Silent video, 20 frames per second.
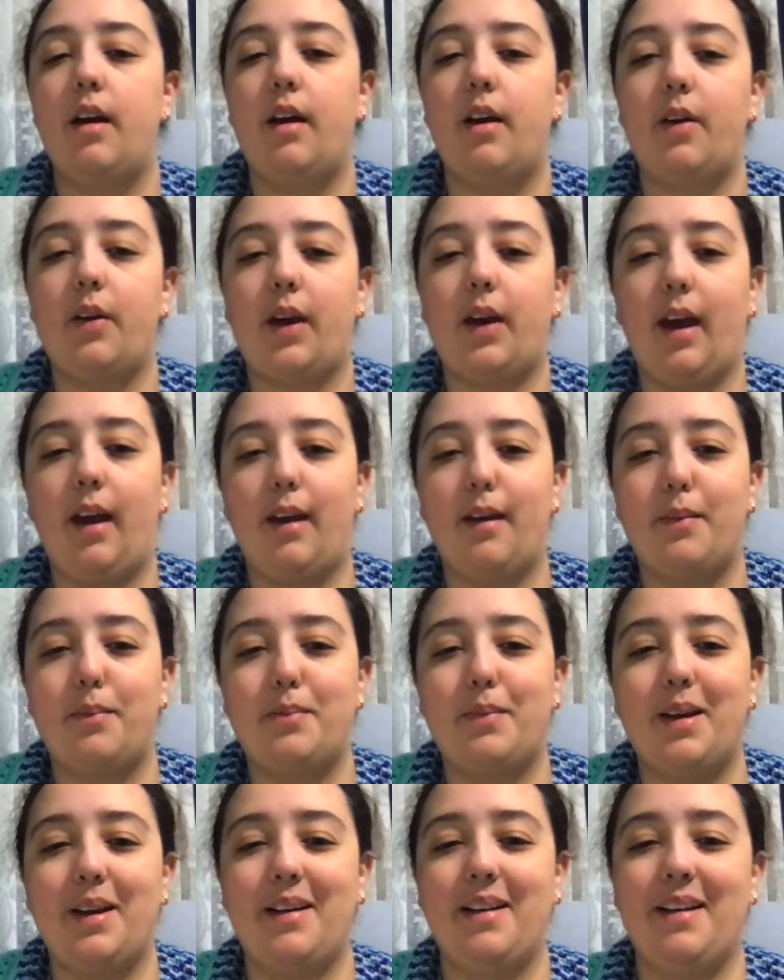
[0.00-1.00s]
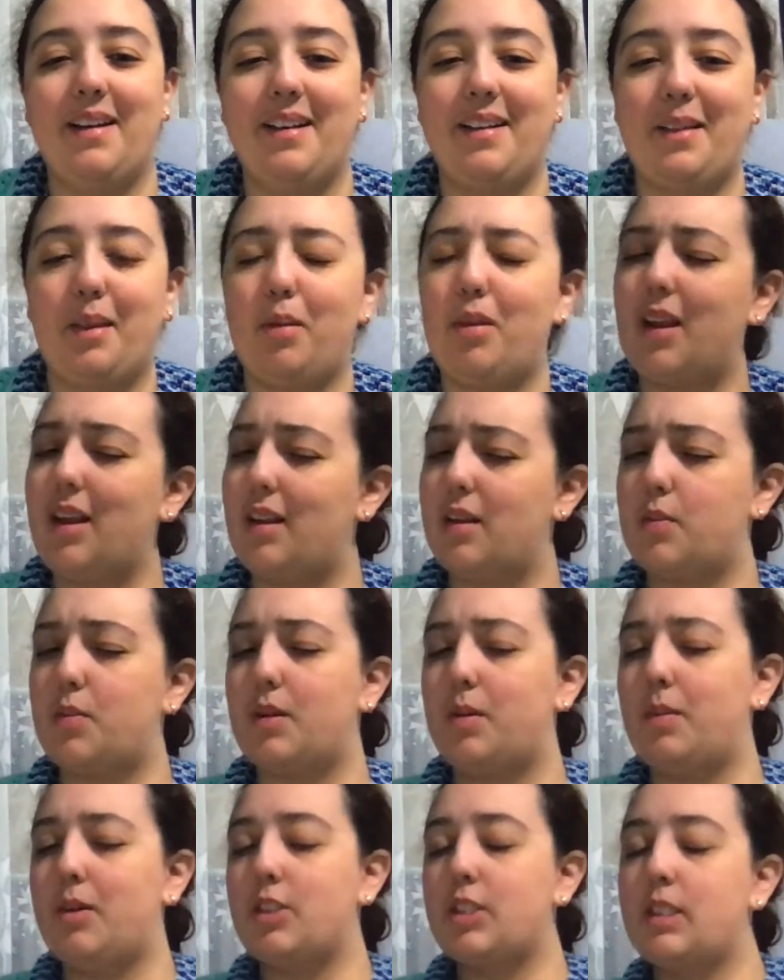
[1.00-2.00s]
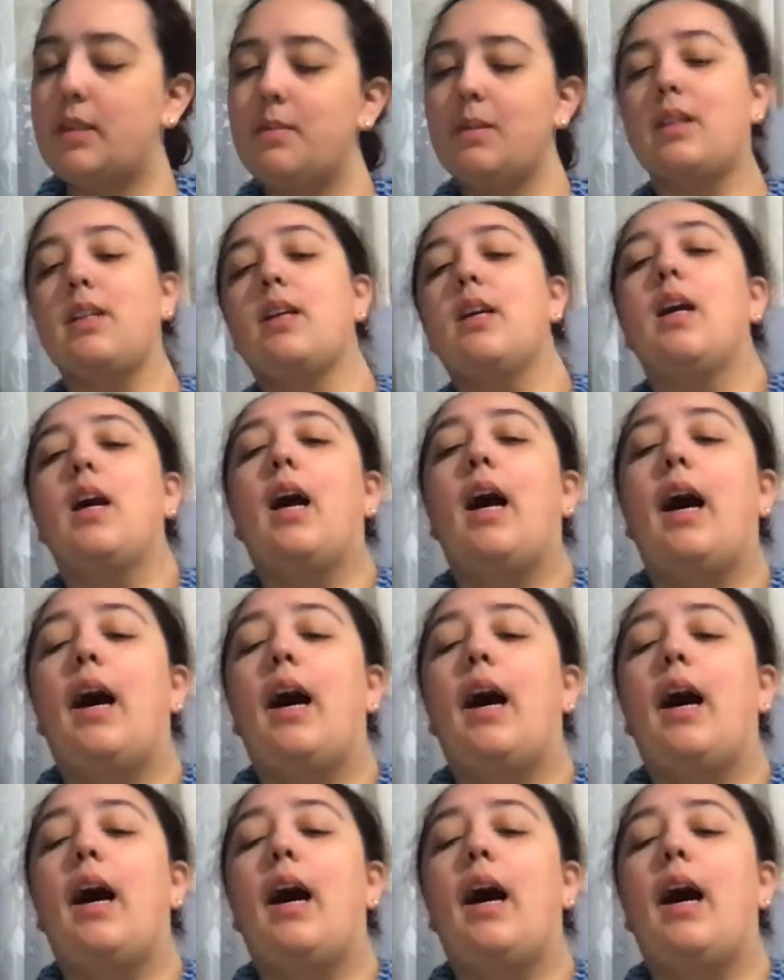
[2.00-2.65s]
Okay, I think that's pretty much it.